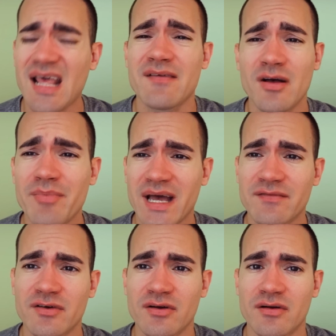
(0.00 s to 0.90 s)
I felt bad
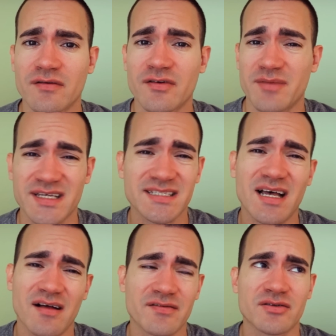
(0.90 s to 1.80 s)
for her, for
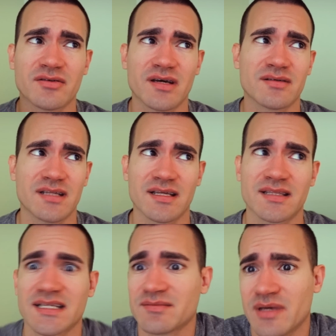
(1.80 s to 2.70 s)
myself, you know,
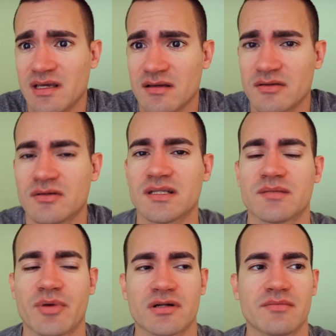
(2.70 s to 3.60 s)
that's me, you know, that's
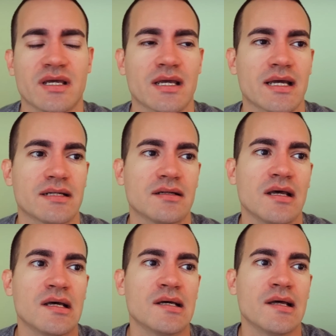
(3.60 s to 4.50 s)
a part of me. And
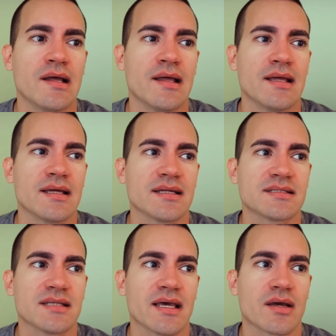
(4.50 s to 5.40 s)

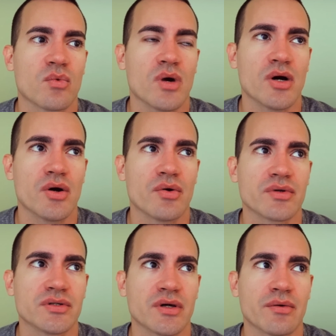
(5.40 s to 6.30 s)
it's like, whoa,
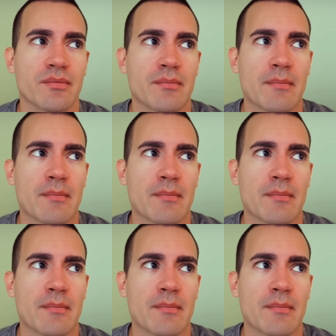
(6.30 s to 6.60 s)
you know,